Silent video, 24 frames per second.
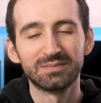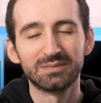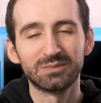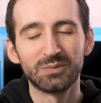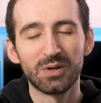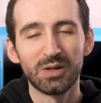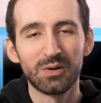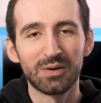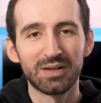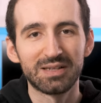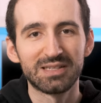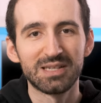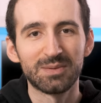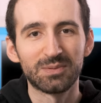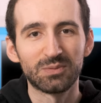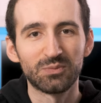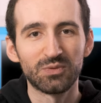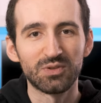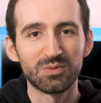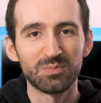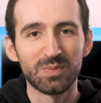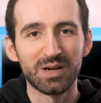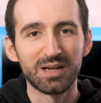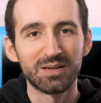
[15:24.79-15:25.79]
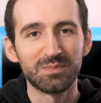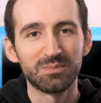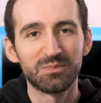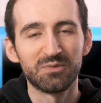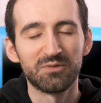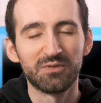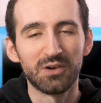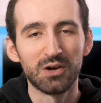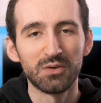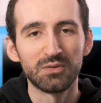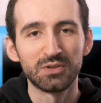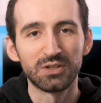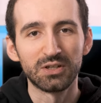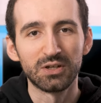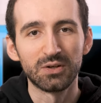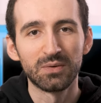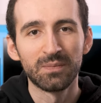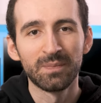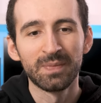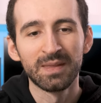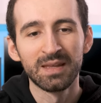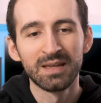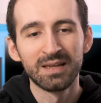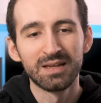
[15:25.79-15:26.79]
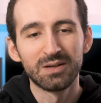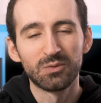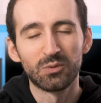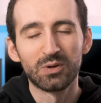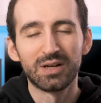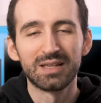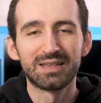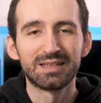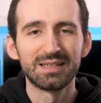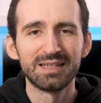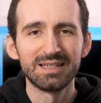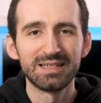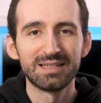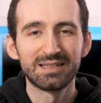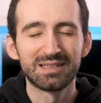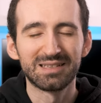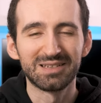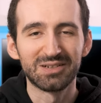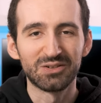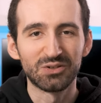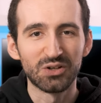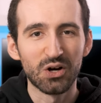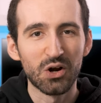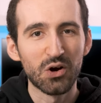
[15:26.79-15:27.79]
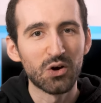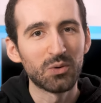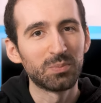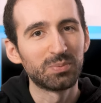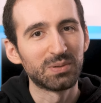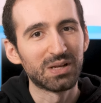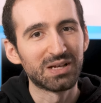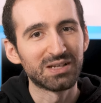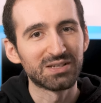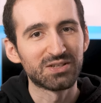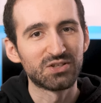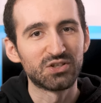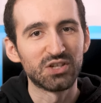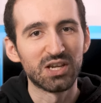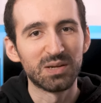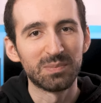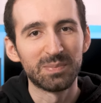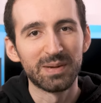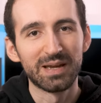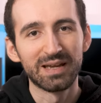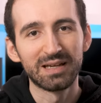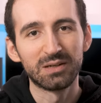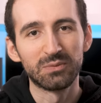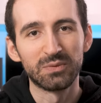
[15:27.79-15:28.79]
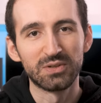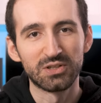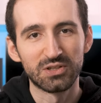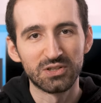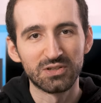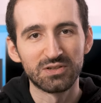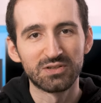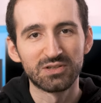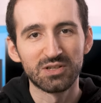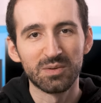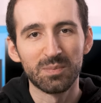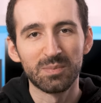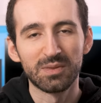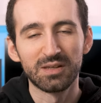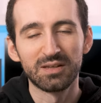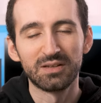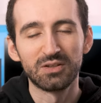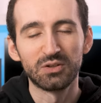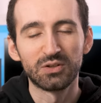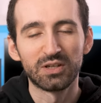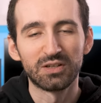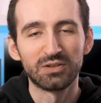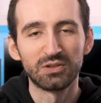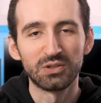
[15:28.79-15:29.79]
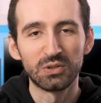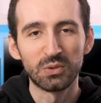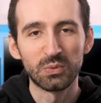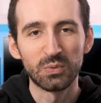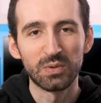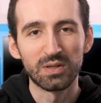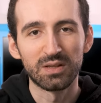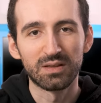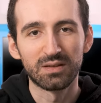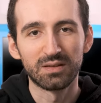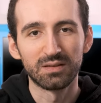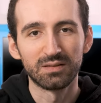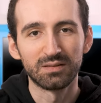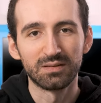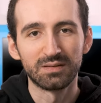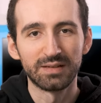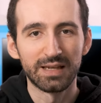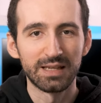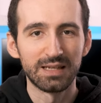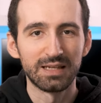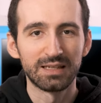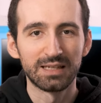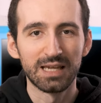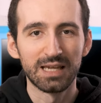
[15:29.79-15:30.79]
well, except with my phone, you know, or at least RAW plus JPEG, which is something you can do with uh, any